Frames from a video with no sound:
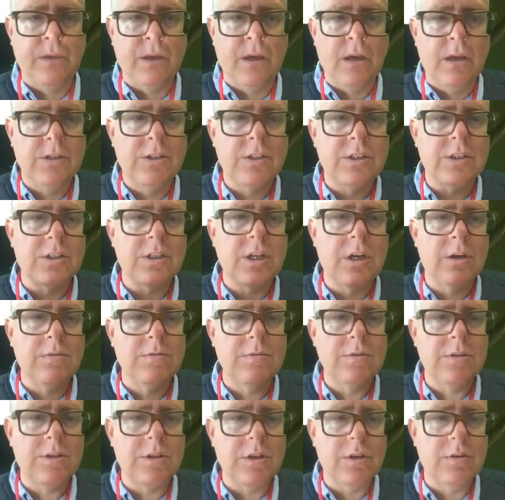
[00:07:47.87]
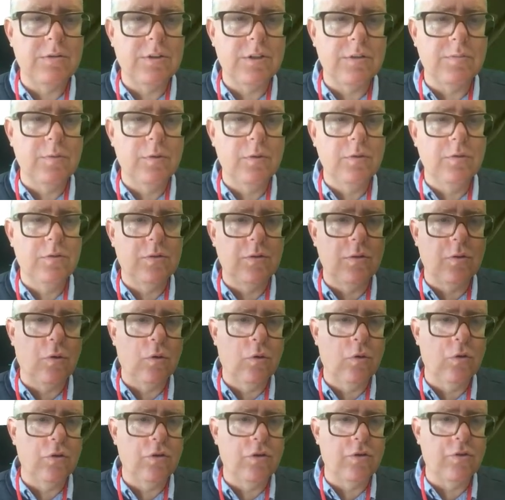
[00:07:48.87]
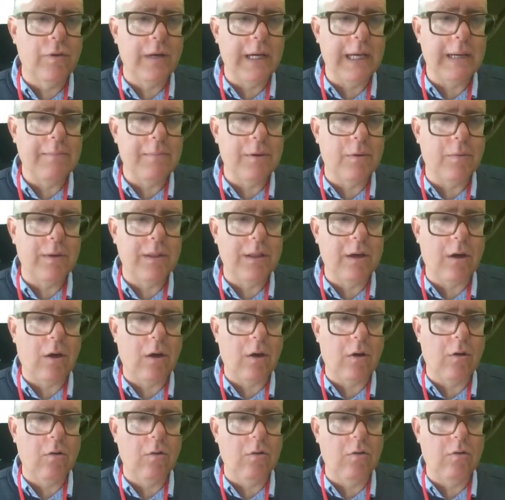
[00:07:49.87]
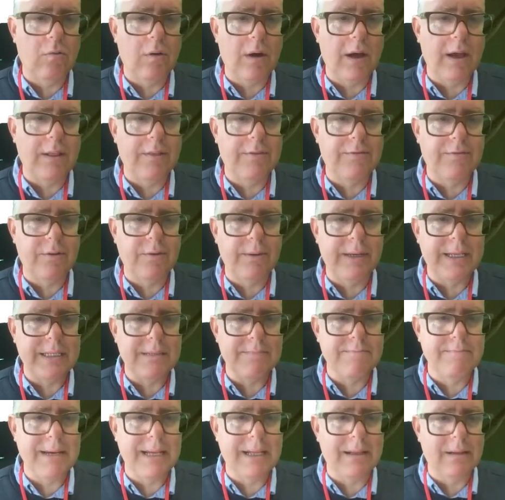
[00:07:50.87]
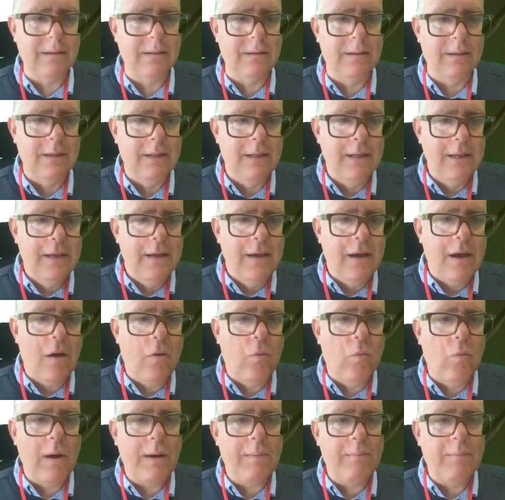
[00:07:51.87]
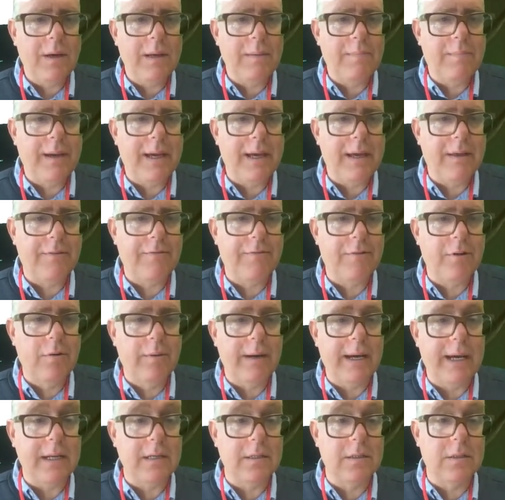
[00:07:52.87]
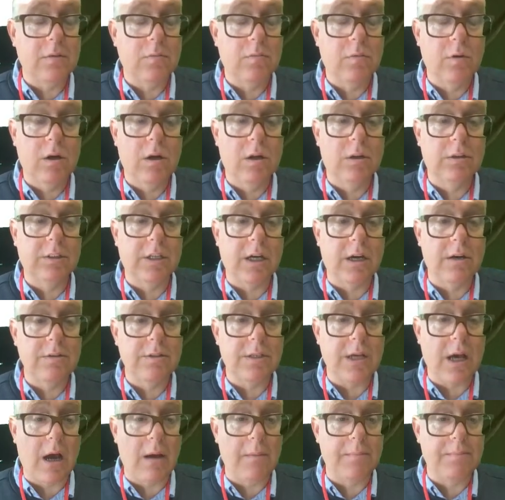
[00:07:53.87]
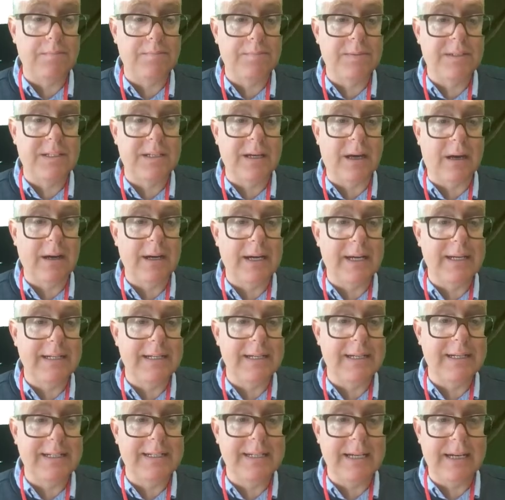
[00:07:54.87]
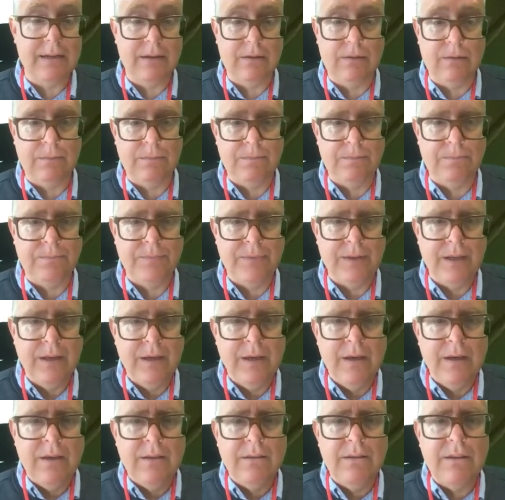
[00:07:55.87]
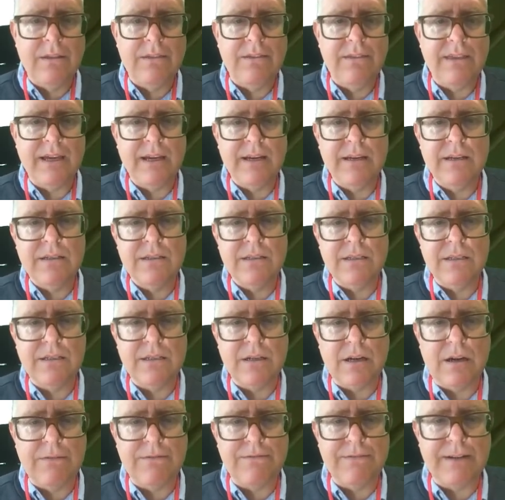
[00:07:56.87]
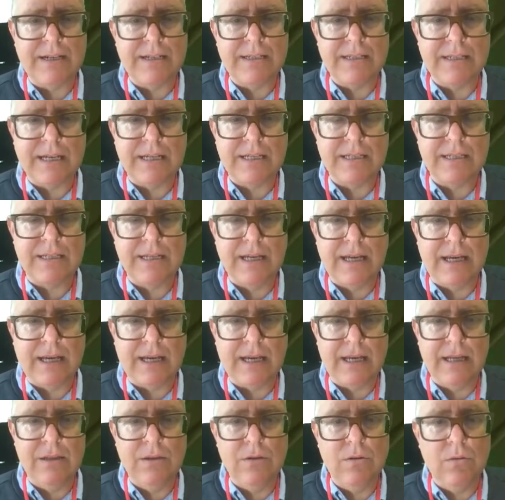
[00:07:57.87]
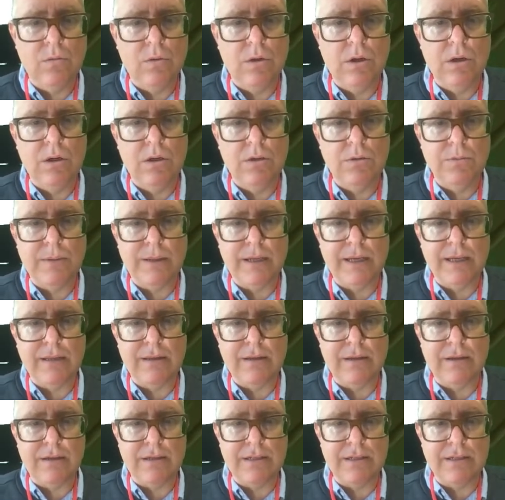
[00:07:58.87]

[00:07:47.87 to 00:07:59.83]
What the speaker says: A stone so smooth and ordinary, but with a hole right through its middle. And when we peer through it, the world goes upside a diddle. The things that are fantastic in the world beneath our